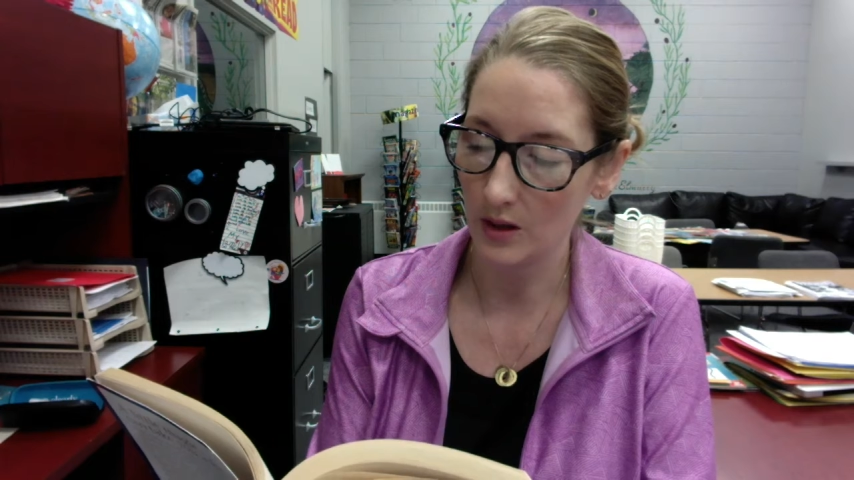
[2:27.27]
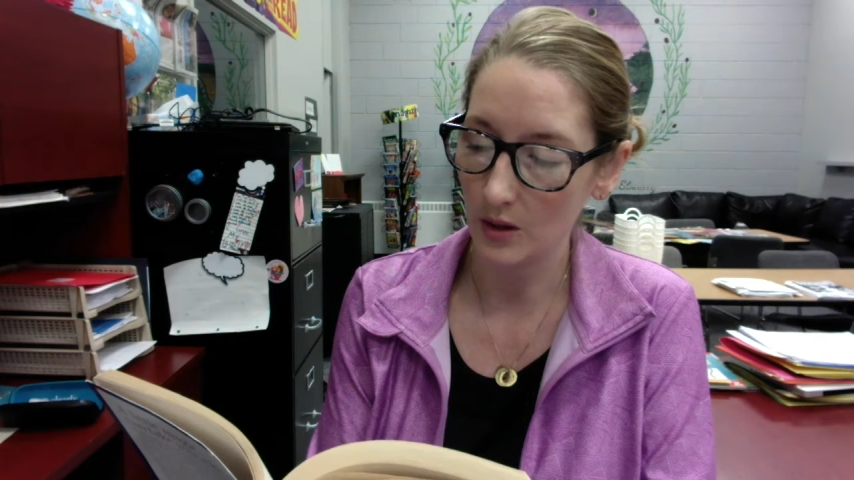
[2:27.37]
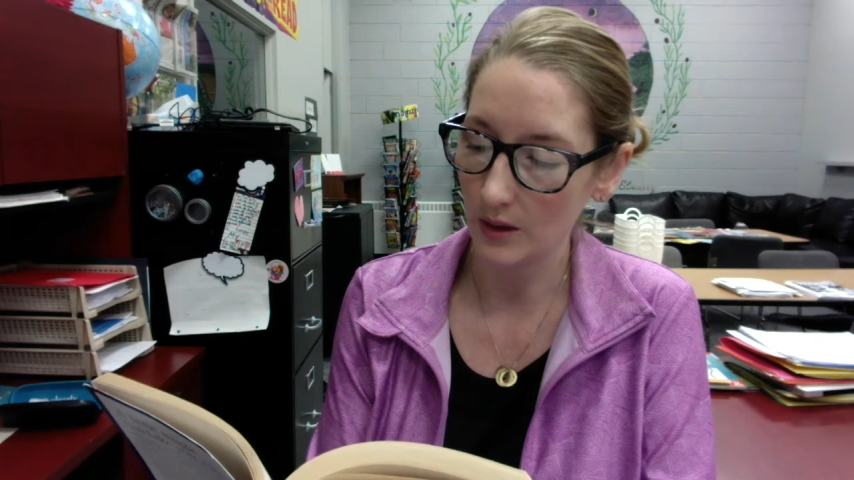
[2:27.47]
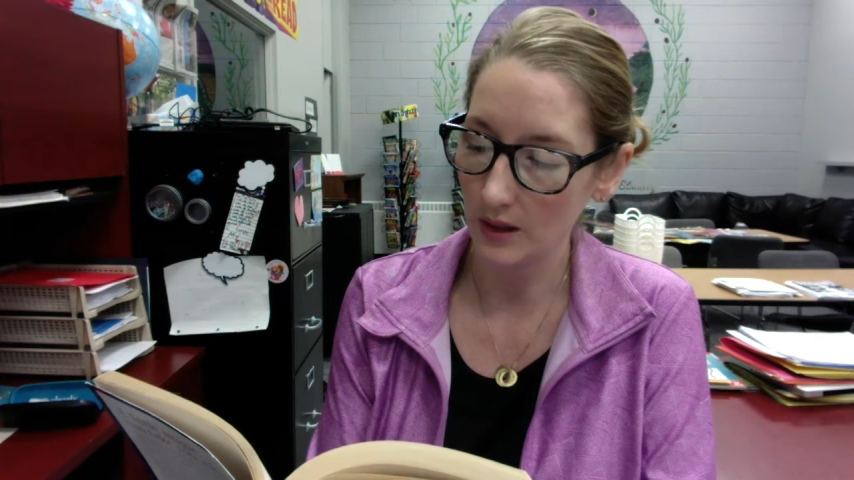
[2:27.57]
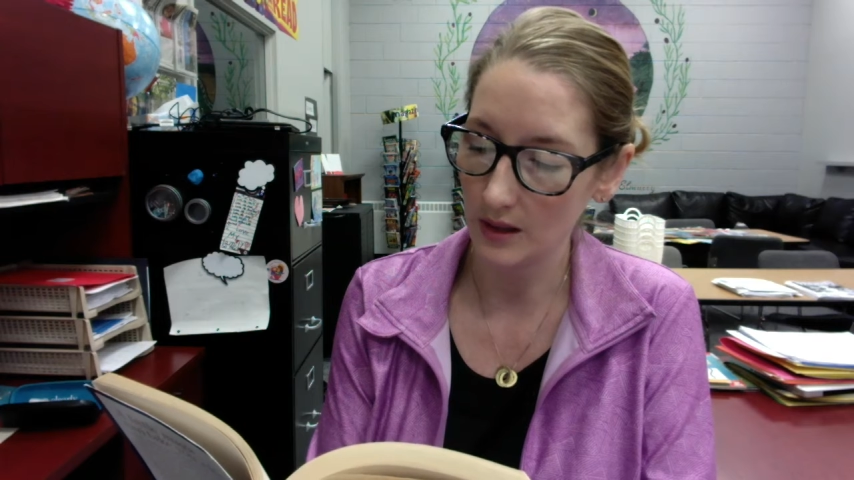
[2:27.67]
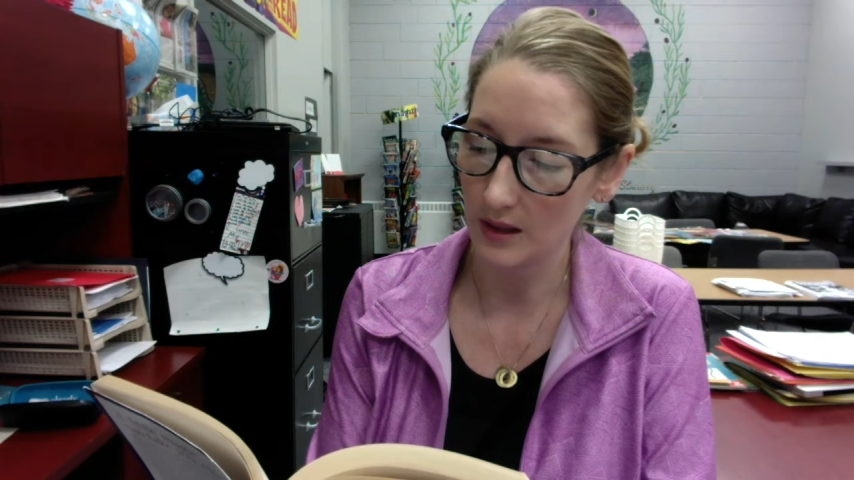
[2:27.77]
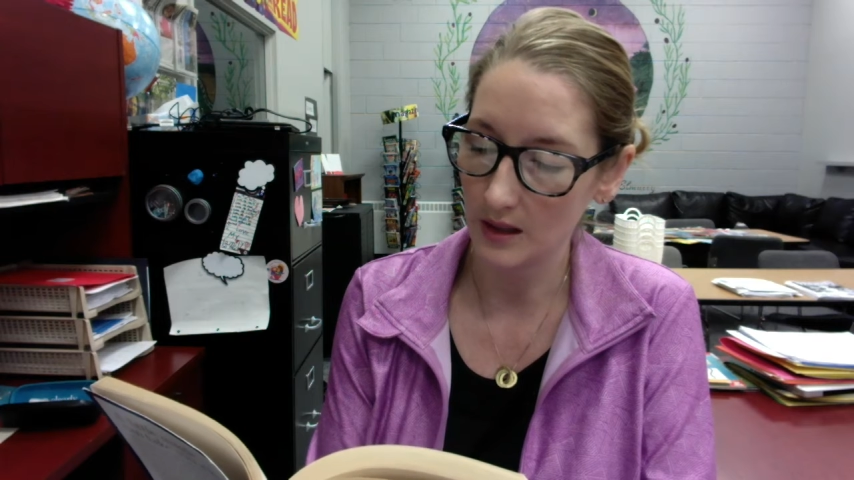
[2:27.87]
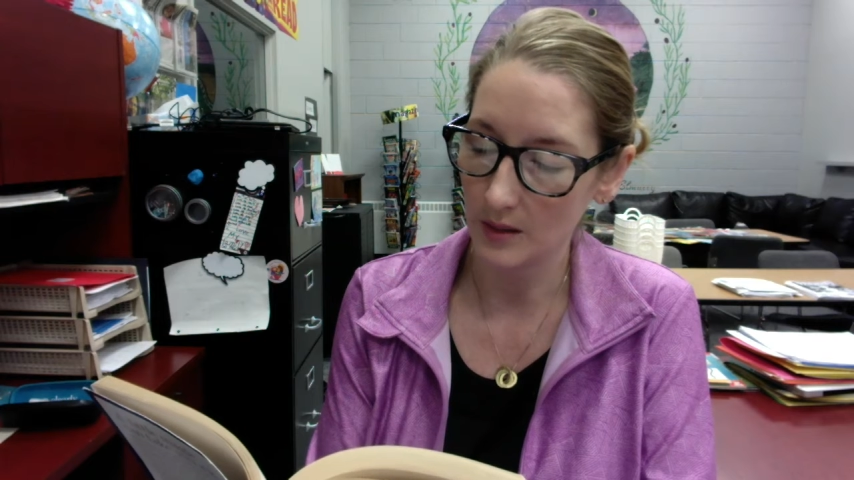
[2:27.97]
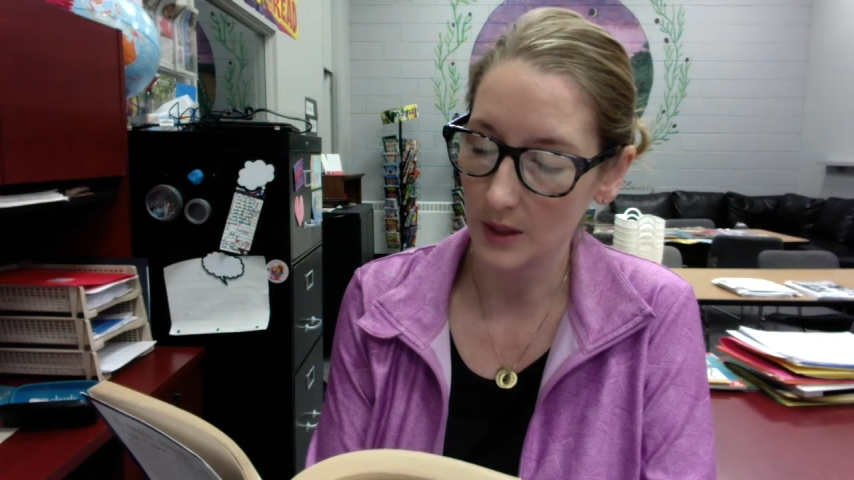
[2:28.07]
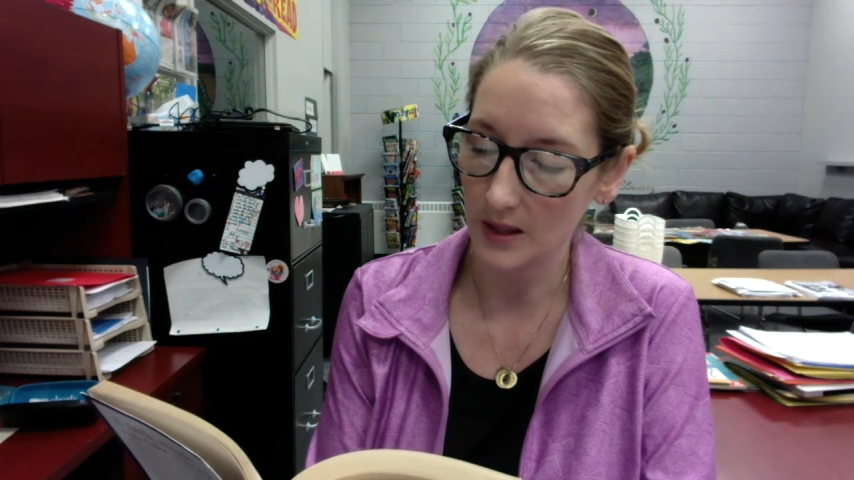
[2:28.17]
to it," the
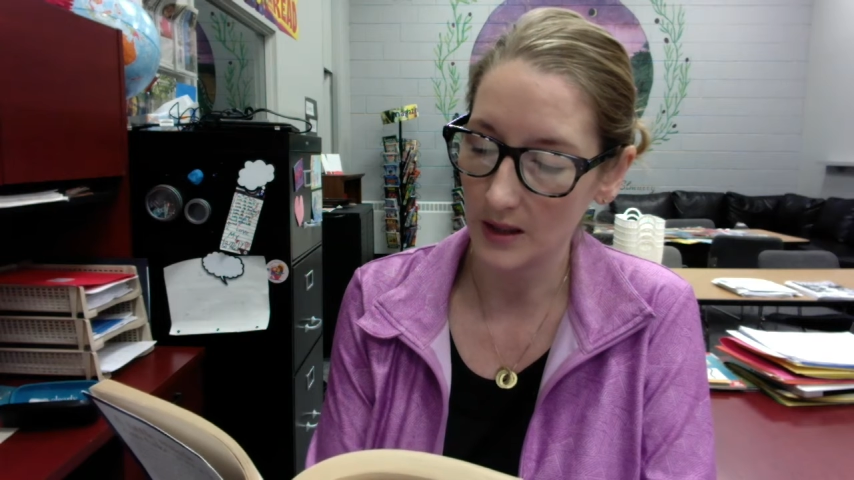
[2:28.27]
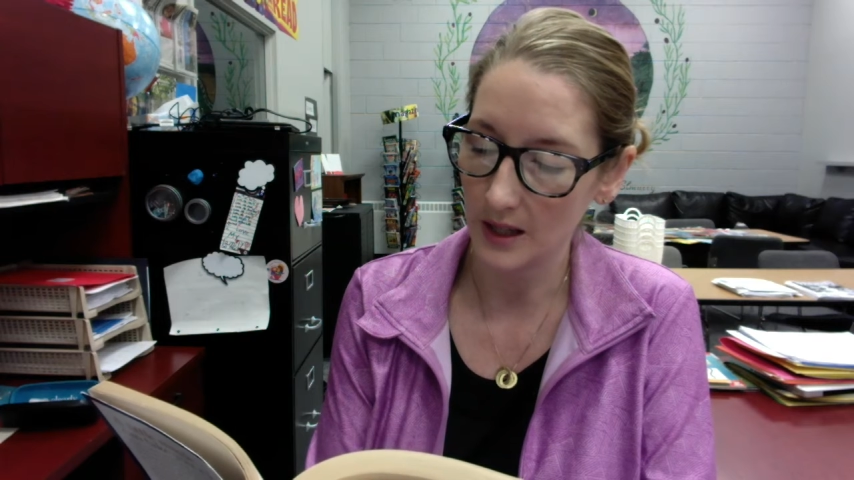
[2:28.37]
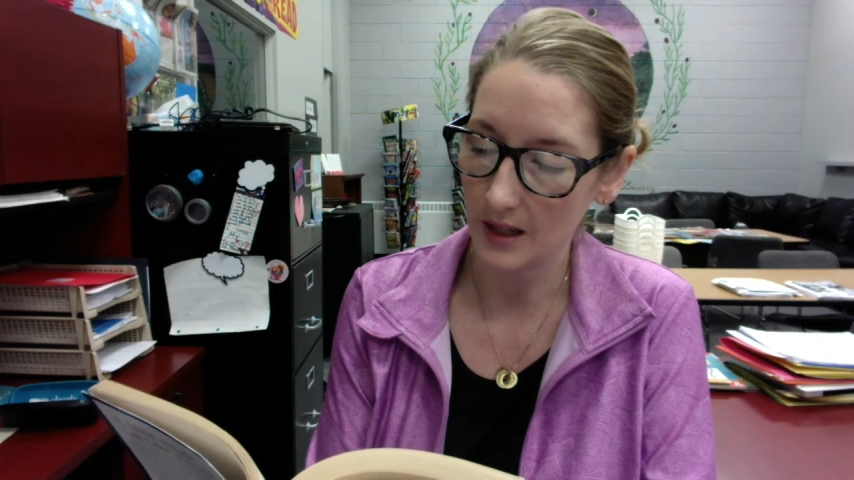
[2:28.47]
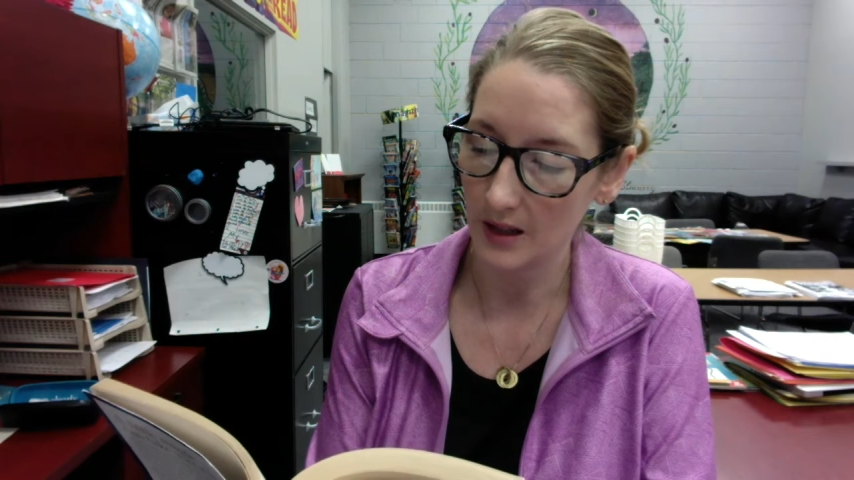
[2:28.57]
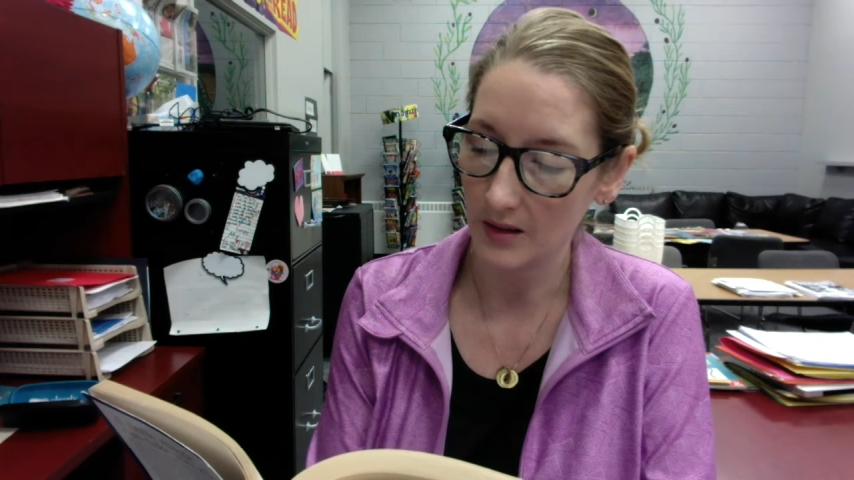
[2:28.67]
centipede said,